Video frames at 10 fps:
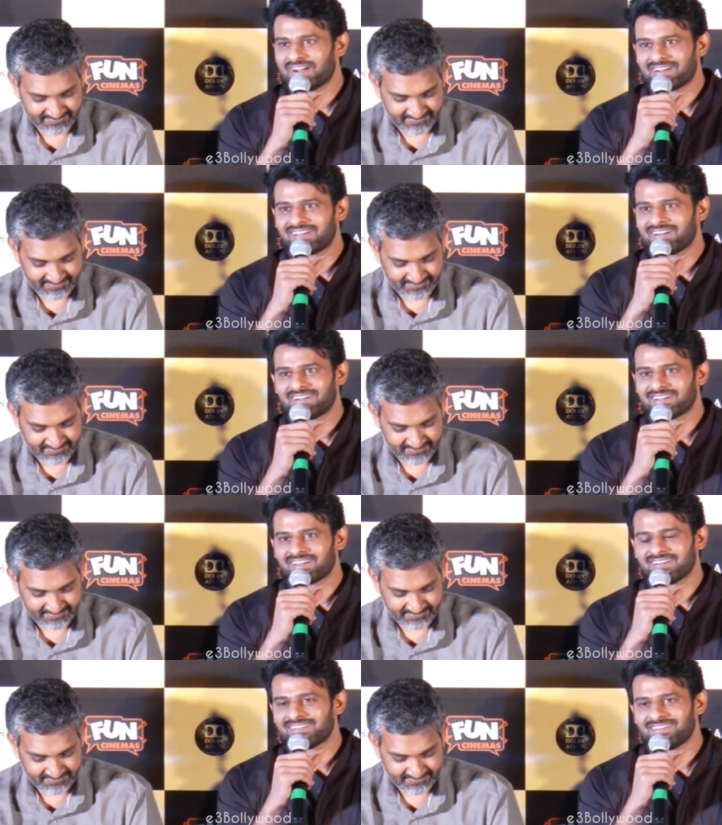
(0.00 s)
Speaker 1: you can't get
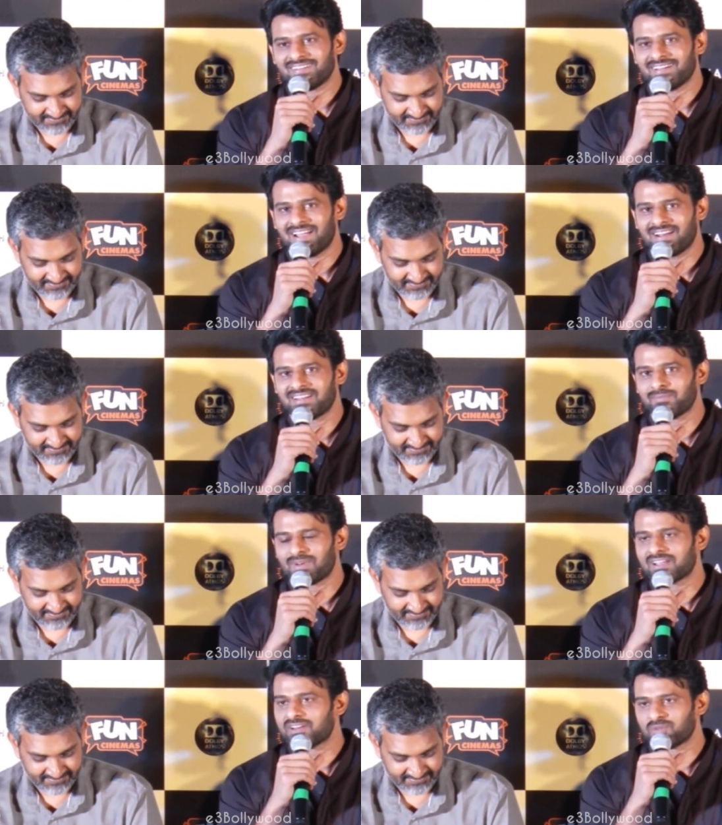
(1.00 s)
it again. And
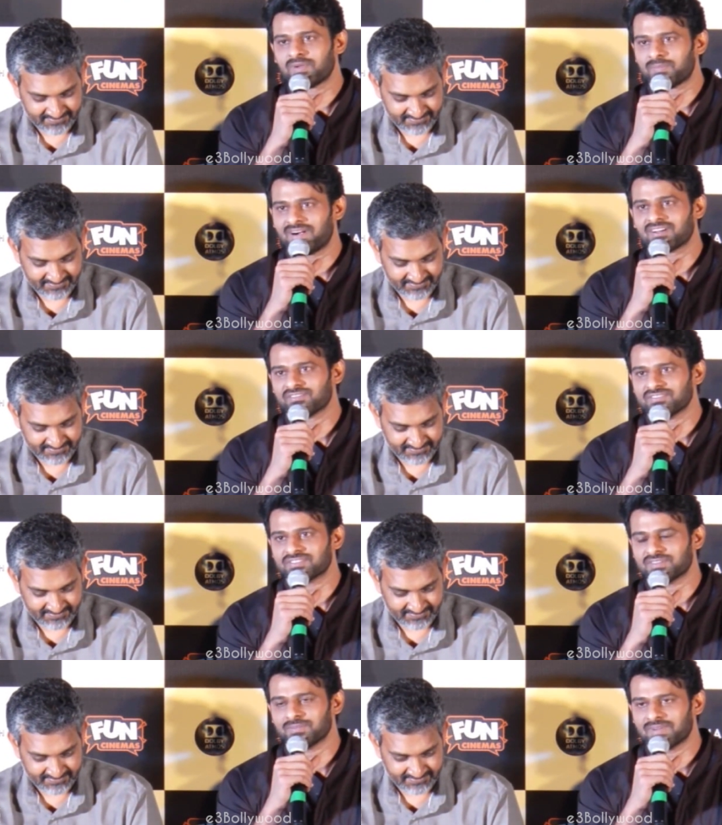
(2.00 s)
I'm lucky to be part
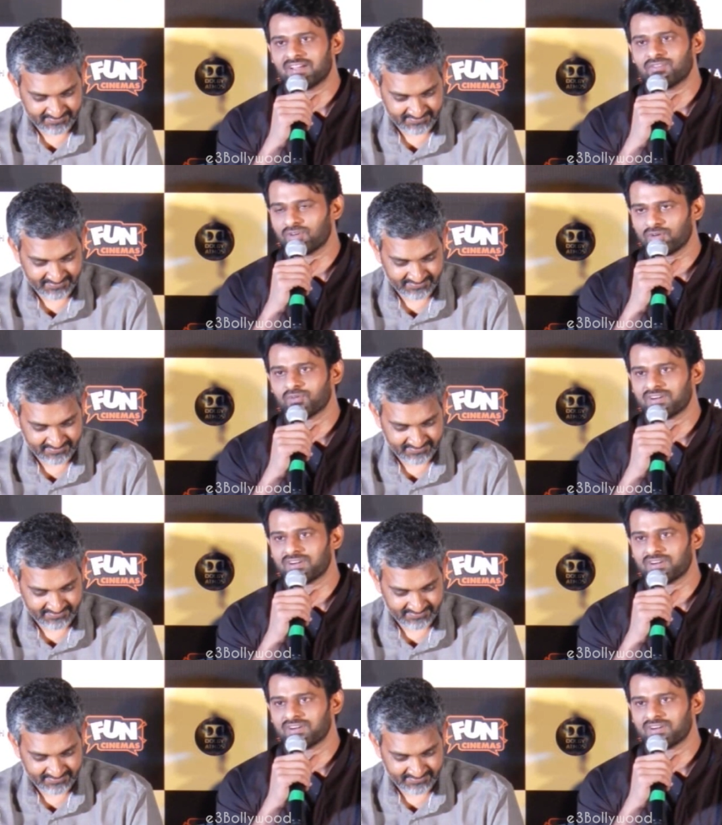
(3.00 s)
of this film and I want to